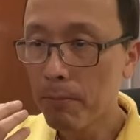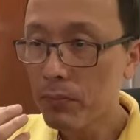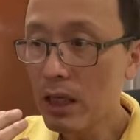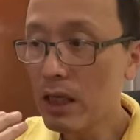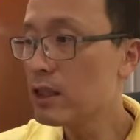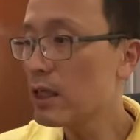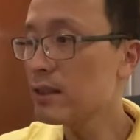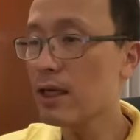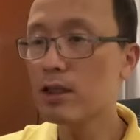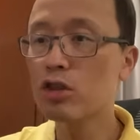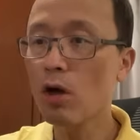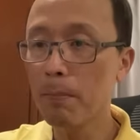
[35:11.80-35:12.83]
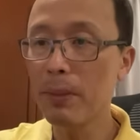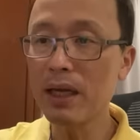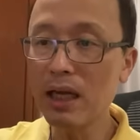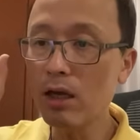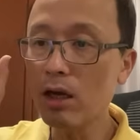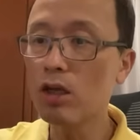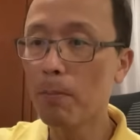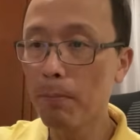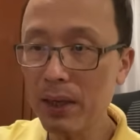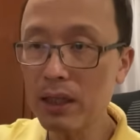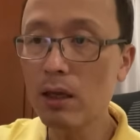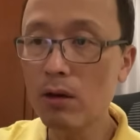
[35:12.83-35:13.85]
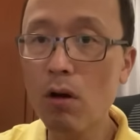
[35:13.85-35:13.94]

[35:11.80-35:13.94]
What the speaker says: it's just like stock picking. You pick the